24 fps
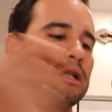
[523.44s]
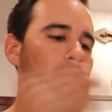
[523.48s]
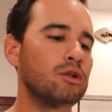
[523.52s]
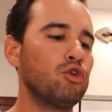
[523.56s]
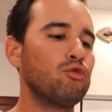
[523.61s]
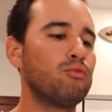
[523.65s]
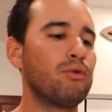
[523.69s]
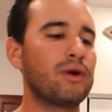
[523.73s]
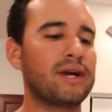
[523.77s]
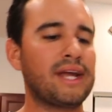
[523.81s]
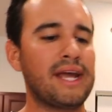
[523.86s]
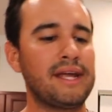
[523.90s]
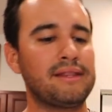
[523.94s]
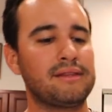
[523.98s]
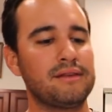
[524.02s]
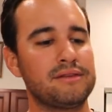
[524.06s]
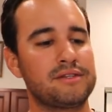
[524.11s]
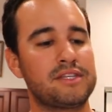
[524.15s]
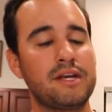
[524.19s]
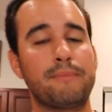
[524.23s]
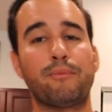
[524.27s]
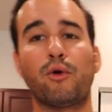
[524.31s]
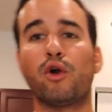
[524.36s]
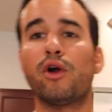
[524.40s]
lubricate the
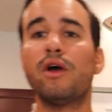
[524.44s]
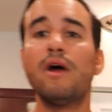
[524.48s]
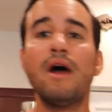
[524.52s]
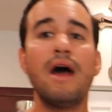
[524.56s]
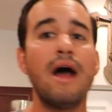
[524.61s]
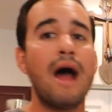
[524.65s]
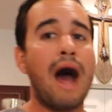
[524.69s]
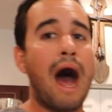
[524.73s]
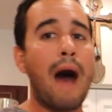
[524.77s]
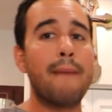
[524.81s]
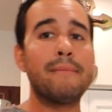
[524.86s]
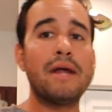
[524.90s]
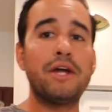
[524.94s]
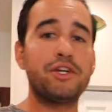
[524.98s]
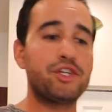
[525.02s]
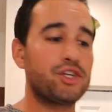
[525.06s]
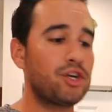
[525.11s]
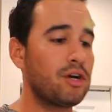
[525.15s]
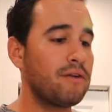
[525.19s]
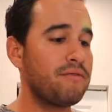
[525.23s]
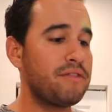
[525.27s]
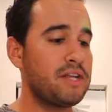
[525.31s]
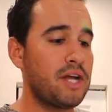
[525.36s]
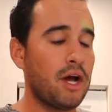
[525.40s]
zipper. I'm not
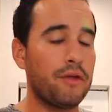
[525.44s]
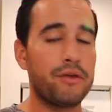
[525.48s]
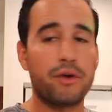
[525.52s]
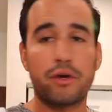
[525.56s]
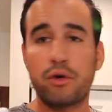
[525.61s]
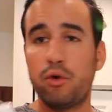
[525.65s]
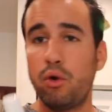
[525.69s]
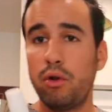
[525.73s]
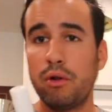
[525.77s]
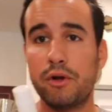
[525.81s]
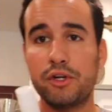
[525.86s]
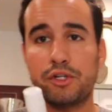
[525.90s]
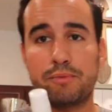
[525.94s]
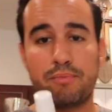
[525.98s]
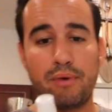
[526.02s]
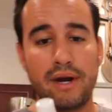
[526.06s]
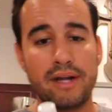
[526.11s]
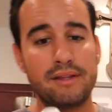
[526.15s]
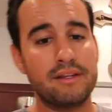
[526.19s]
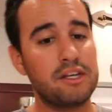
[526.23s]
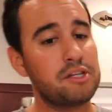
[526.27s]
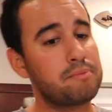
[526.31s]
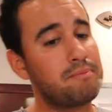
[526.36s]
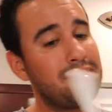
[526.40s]
sure if the other coolers
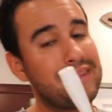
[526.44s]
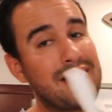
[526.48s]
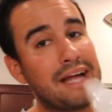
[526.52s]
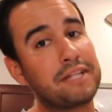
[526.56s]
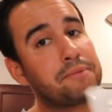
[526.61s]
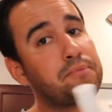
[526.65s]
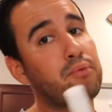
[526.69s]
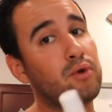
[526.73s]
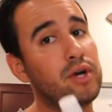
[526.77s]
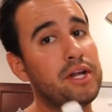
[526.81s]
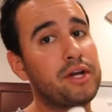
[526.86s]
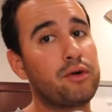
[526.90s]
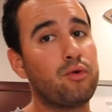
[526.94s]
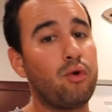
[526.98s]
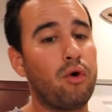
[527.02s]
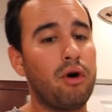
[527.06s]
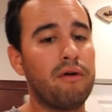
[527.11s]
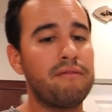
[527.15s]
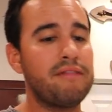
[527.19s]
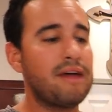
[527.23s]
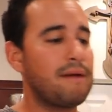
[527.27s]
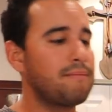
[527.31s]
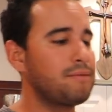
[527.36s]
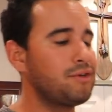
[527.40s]
bring this, but that's pretty
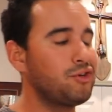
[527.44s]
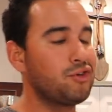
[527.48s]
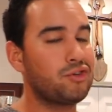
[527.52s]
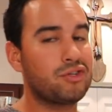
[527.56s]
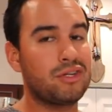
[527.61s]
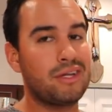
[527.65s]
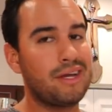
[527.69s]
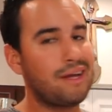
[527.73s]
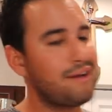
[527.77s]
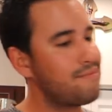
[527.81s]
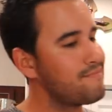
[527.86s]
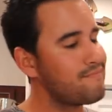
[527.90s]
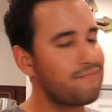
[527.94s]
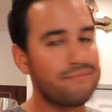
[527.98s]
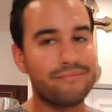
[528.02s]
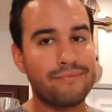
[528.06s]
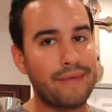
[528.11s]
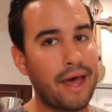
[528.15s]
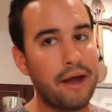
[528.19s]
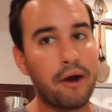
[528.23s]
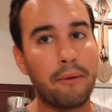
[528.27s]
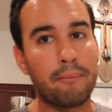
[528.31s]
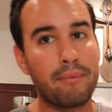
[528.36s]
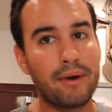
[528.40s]
cool of them. Usually
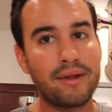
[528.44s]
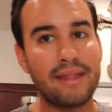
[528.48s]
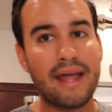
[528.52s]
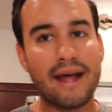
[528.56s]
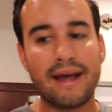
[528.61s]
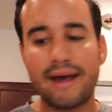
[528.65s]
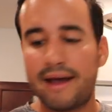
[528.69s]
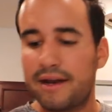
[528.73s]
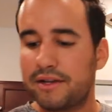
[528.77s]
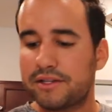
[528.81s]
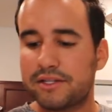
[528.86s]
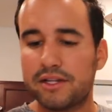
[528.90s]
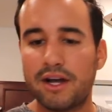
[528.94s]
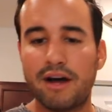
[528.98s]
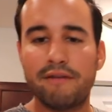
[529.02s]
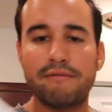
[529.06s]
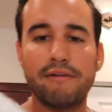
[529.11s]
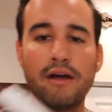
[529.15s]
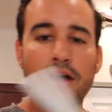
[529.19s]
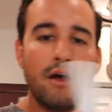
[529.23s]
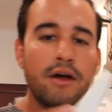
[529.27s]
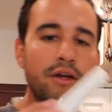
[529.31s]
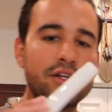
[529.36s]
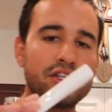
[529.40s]
they don't bring that kind of
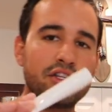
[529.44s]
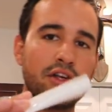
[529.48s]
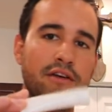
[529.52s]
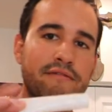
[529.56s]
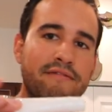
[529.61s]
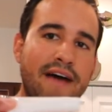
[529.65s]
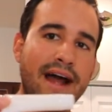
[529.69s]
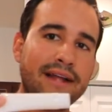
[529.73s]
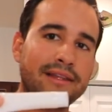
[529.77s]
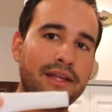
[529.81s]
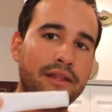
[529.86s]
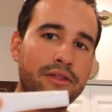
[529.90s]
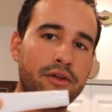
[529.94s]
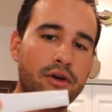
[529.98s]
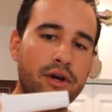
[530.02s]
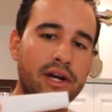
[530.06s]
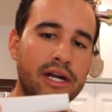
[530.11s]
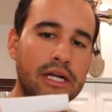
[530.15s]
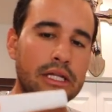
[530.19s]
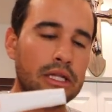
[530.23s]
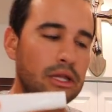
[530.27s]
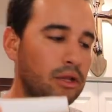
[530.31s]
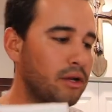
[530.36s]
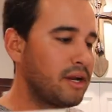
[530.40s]
stuff. So the fact that they're
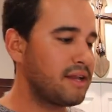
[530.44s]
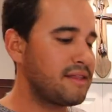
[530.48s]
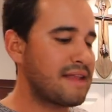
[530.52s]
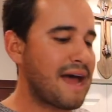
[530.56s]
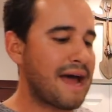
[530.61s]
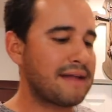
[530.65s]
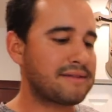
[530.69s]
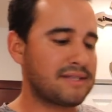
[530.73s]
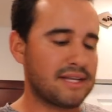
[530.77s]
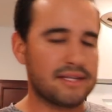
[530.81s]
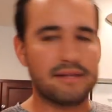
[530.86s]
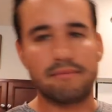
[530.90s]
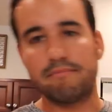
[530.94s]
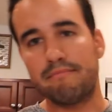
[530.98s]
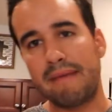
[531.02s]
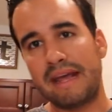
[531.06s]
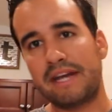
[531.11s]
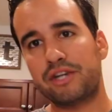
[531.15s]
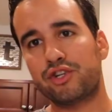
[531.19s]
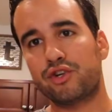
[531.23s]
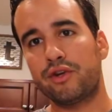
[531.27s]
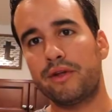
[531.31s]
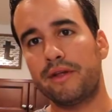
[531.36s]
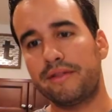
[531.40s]
including that to
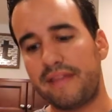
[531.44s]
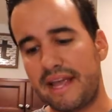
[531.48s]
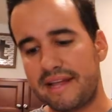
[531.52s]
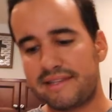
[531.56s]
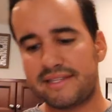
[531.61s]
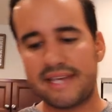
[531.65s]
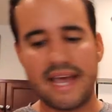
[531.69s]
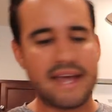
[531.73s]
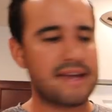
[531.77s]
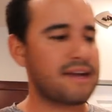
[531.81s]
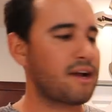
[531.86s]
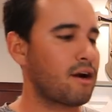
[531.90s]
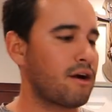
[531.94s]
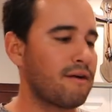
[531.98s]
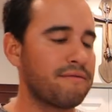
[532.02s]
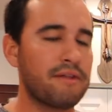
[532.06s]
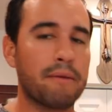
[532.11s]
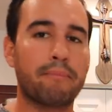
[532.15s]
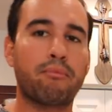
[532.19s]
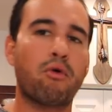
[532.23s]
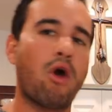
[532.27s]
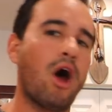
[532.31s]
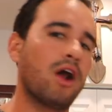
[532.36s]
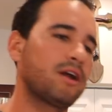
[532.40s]
make sure that they take care of
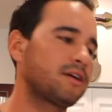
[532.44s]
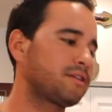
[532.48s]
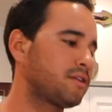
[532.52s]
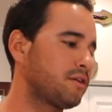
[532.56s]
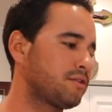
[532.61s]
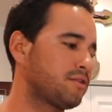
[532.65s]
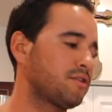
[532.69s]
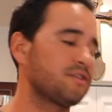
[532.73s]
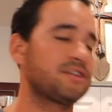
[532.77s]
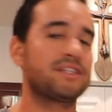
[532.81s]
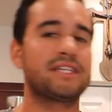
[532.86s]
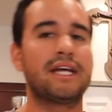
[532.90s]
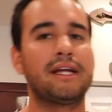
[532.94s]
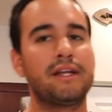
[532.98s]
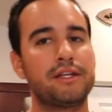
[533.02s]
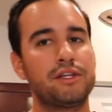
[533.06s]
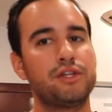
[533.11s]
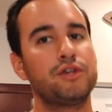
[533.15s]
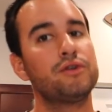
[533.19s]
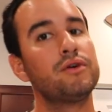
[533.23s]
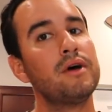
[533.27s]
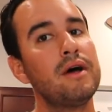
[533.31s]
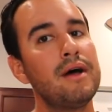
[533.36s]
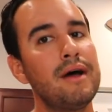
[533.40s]
the product that they're selling
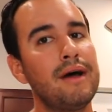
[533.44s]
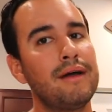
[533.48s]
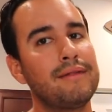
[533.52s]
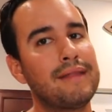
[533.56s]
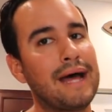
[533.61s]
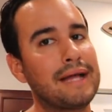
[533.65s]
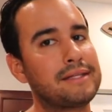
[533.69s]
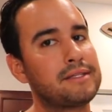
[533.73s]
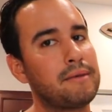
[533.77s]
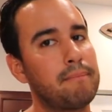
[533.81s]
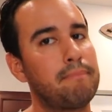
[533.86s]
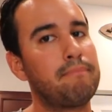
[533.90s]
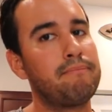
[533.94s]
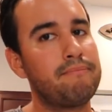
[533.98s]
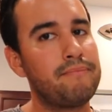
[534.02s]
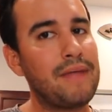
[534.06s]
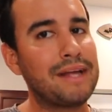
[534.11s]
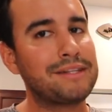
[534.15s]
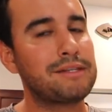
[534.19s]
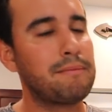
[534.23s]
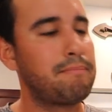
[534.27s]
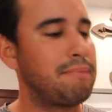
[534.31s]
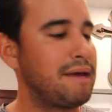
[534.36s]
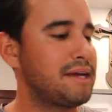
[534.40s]
you, that's a,
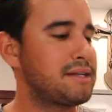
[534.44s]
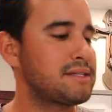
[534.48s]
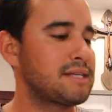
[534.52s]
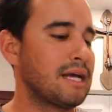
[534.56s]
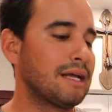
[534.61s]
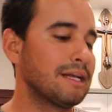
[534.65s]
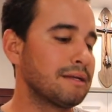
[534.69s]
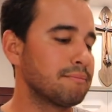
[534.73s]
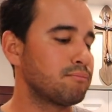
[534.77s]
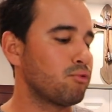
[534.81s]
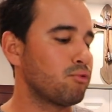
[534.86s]
that's a big selling